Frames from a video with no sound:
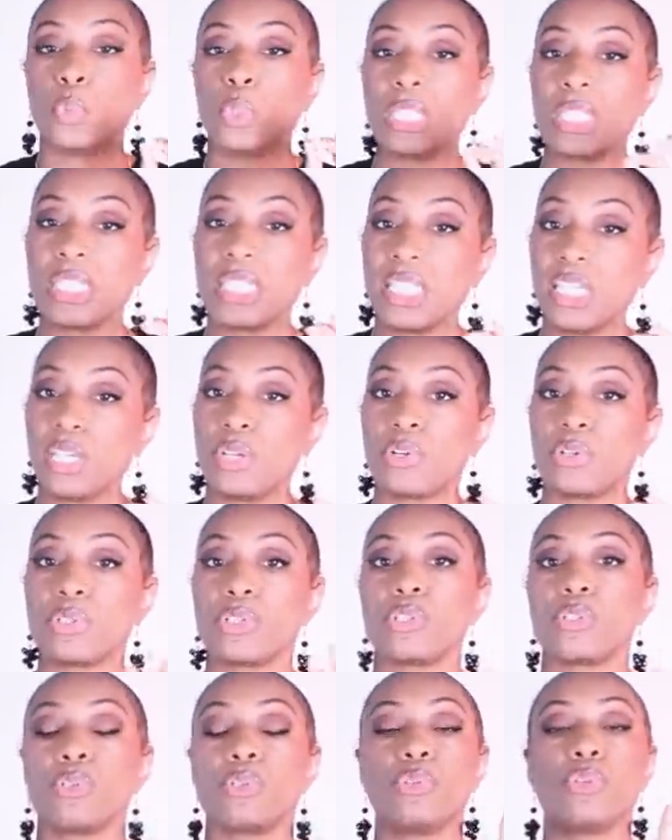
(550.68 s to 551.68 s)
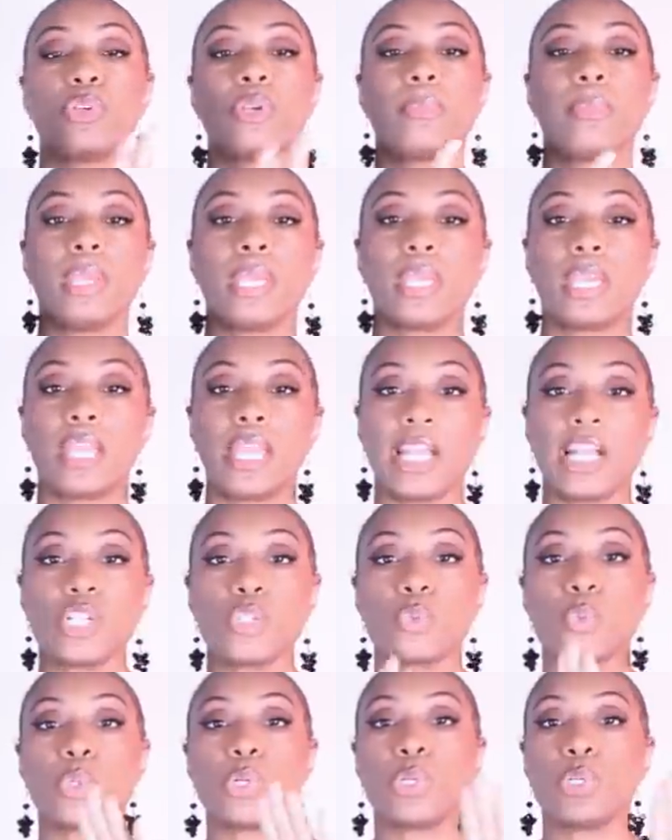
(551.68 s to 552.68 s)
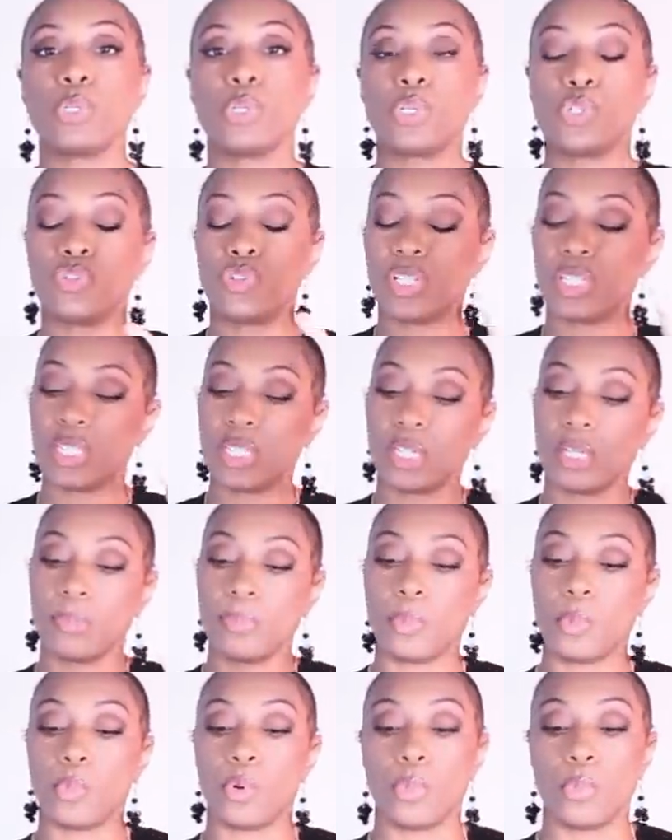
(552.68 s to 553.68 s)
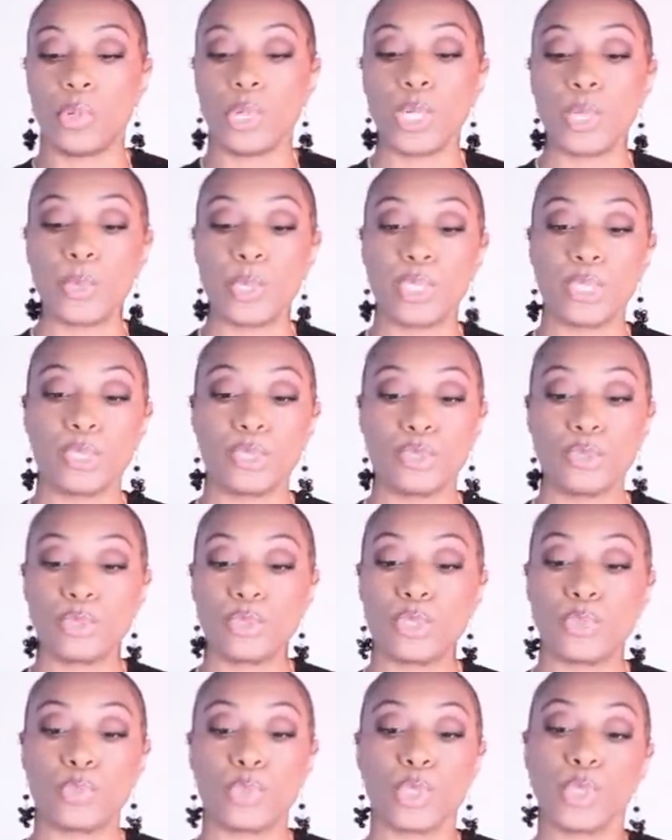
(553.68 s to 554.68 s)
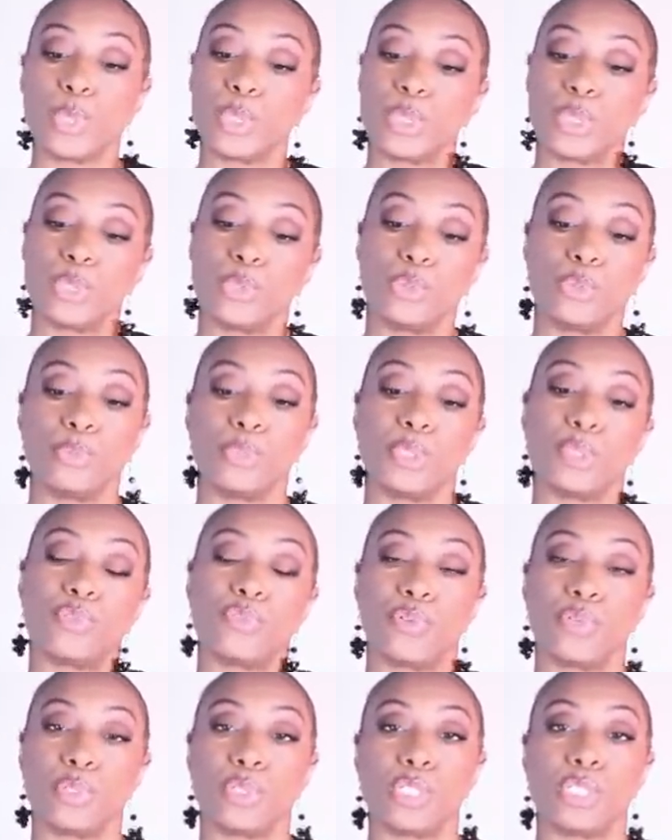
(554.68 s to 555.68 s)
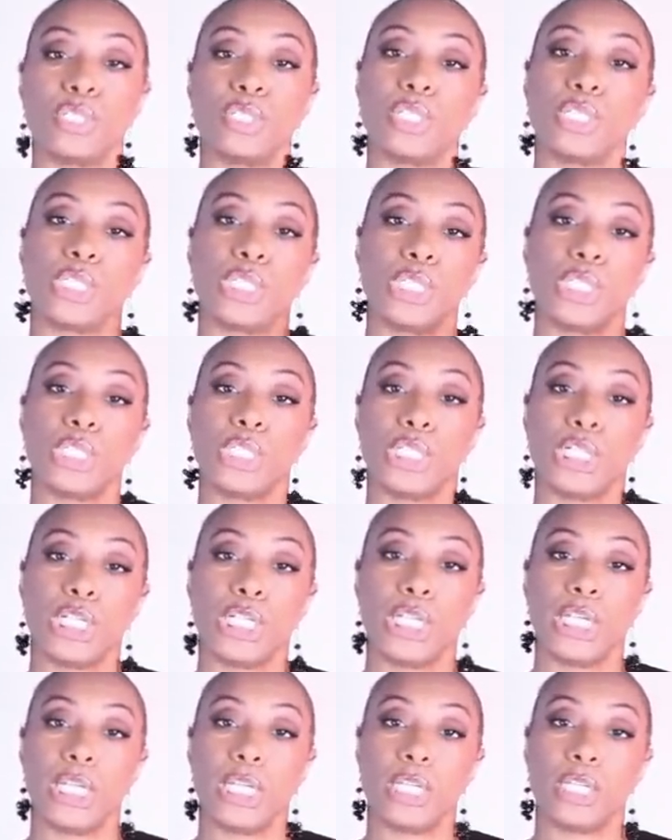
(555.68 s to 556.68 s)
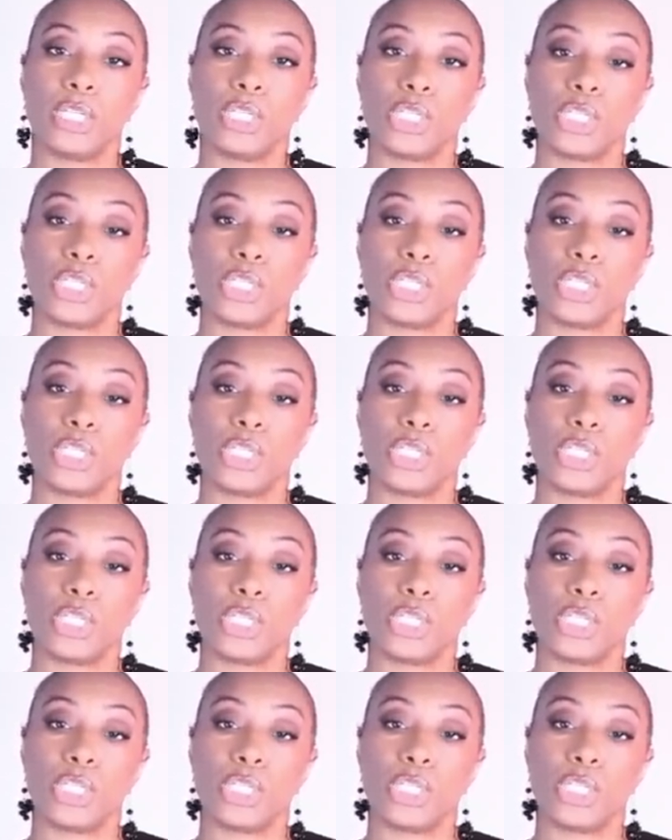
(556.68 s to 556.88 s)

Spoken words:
with sneakers. So you can make it casual or you could dress it up. What we're going to do is we're going to dupe this first look, the Canadian